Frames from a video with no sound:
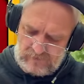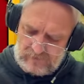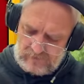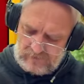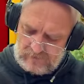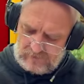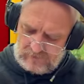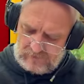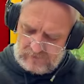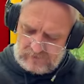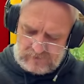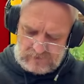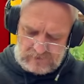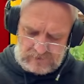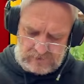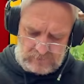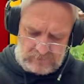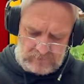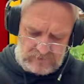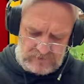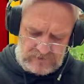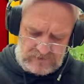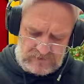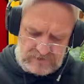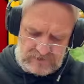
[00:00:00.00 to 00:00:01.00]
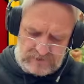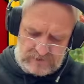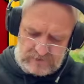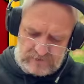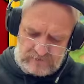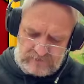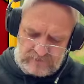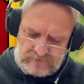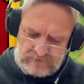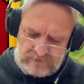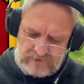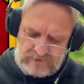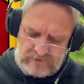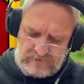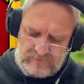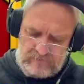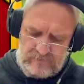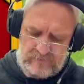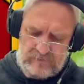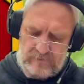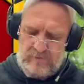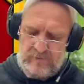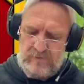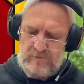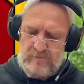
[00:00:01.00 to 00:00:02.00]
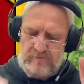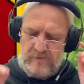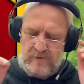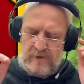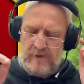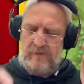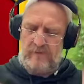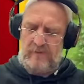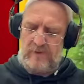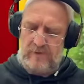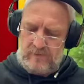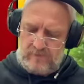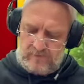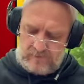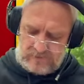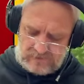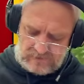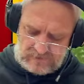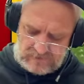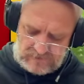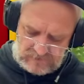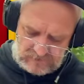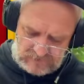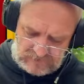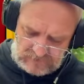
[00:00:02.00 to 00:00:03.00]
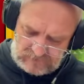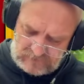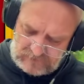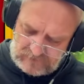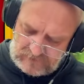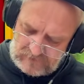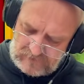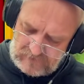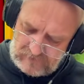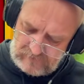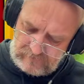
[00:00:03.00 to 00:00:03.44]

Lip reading: Okay, winter decoration removed. Ah, no, there's two there.